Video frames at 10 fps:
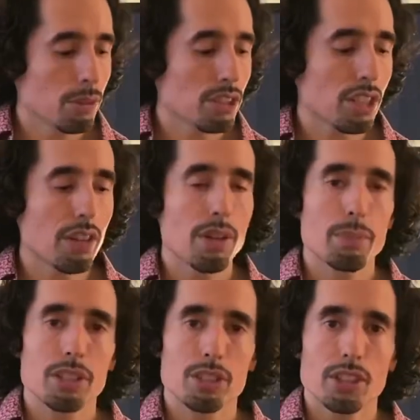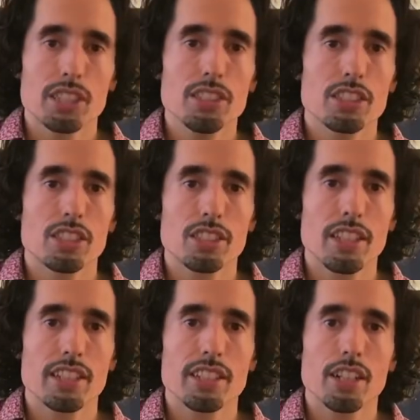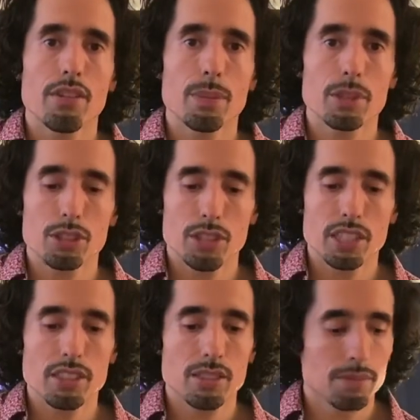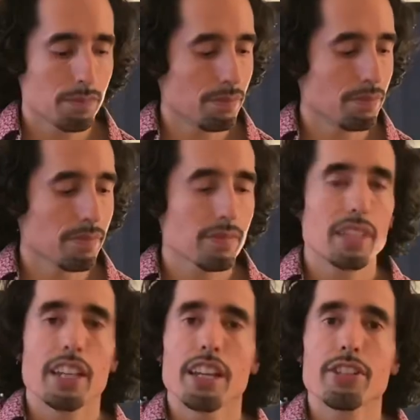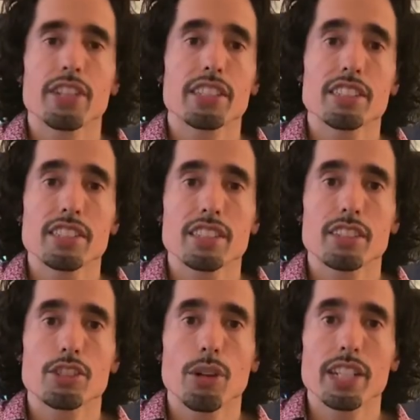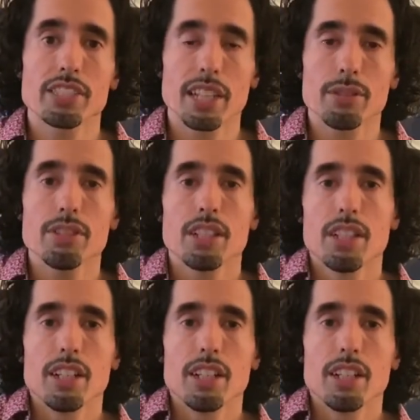When you cover up the strings, just lightly cover up the strings and you get this dry sound.